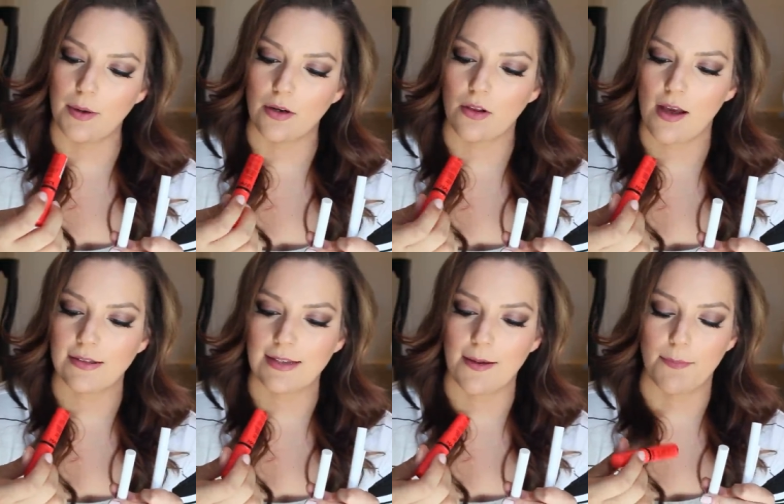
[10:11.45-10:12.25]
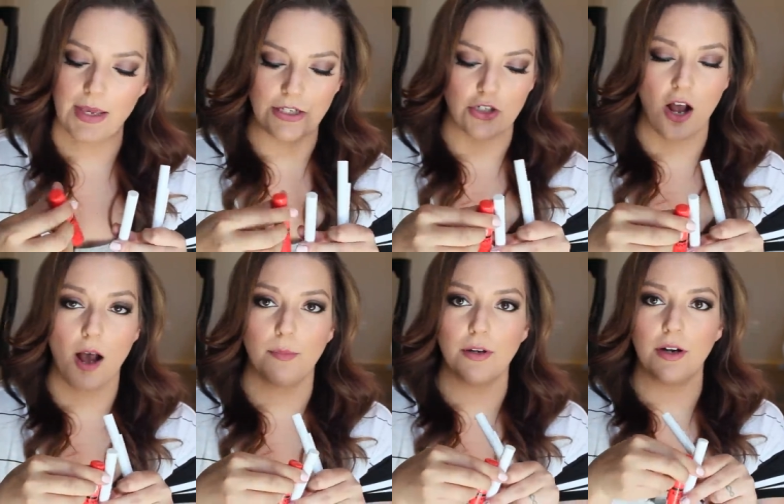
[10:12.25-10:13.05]
butter gloss and peach
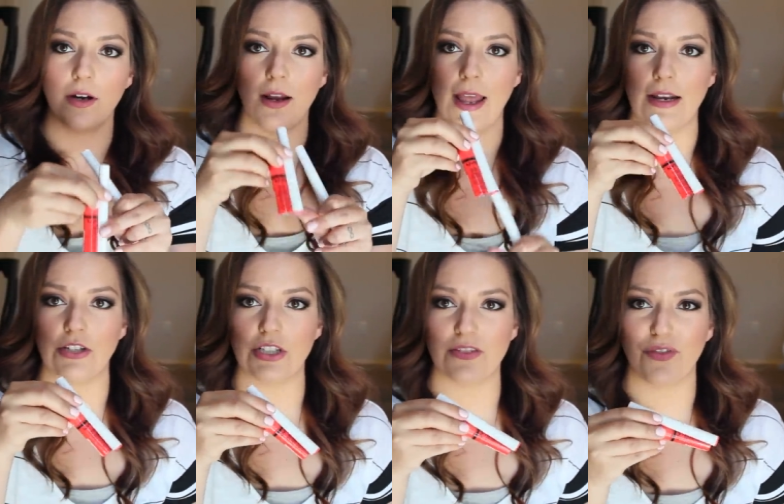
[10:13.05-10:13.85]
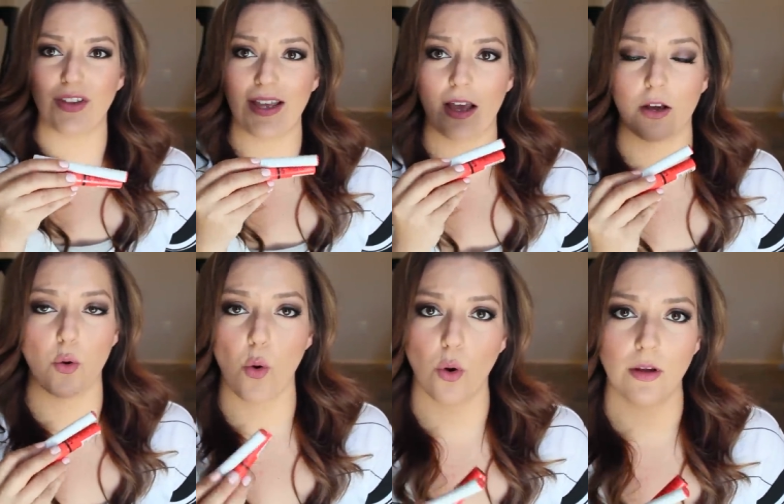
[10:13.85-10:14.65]
cobbler and just for like a
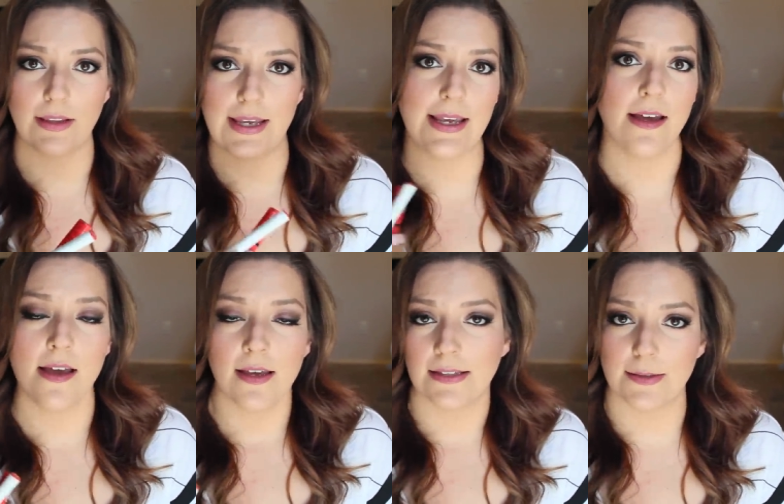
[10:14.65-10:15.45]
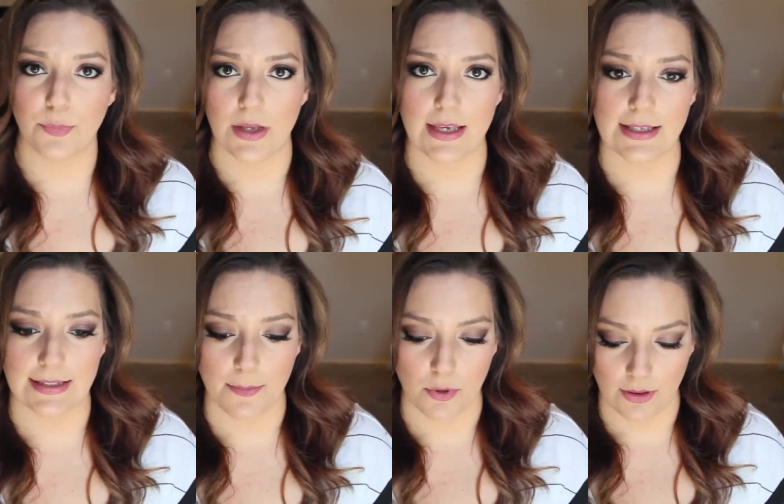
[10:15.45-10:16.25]
corally springy
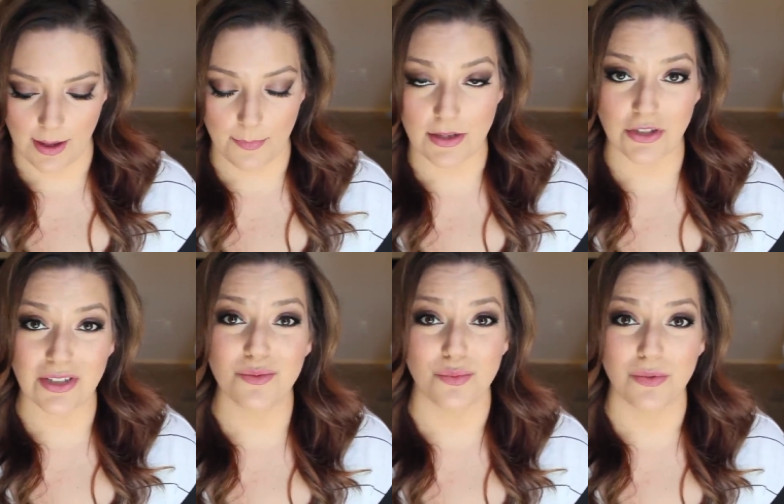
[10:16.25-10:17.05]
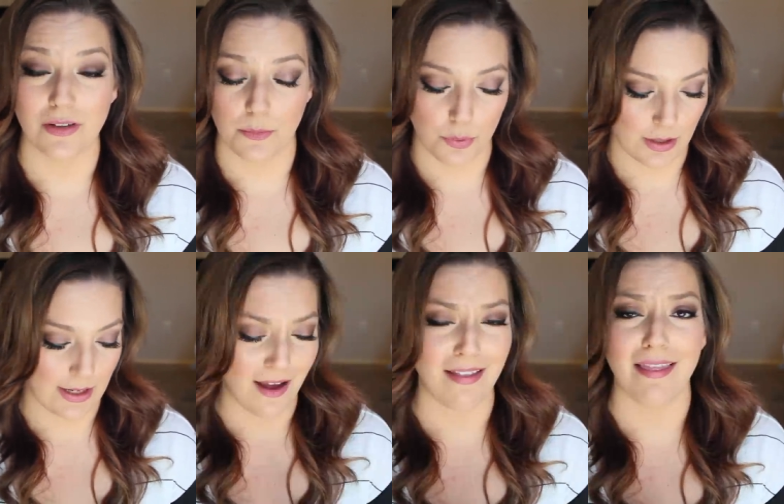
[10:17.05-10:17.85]
summer lip it's just really
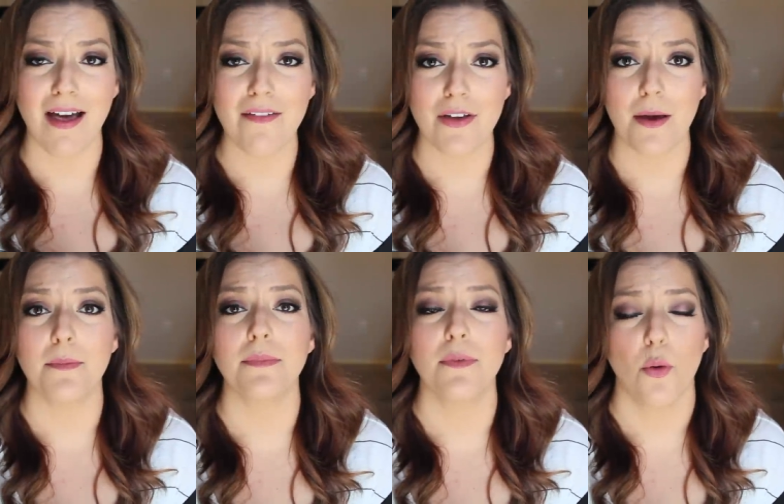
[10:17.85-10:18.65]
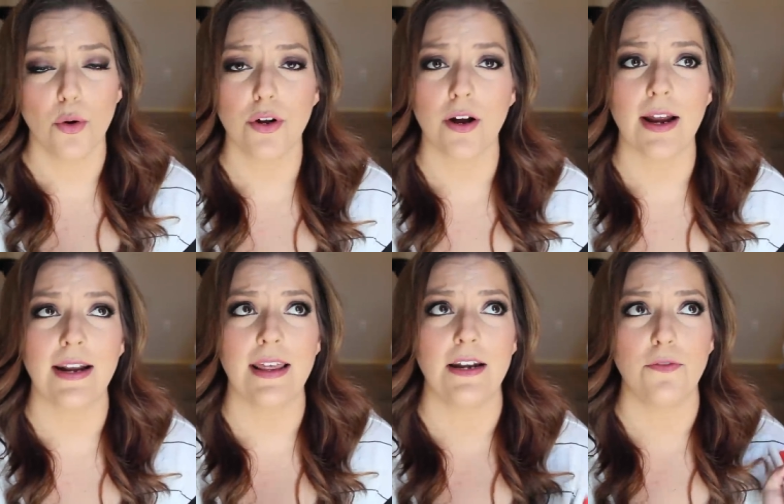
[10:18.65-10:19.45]
pretty I love them order
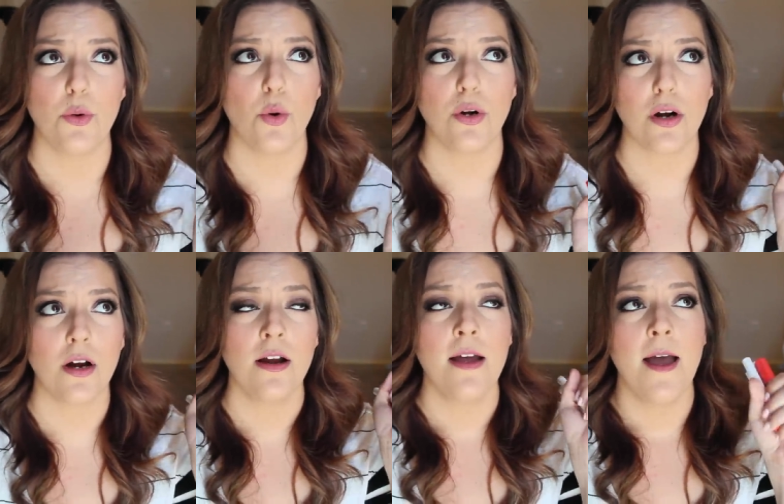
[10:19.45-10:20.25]
and then if you order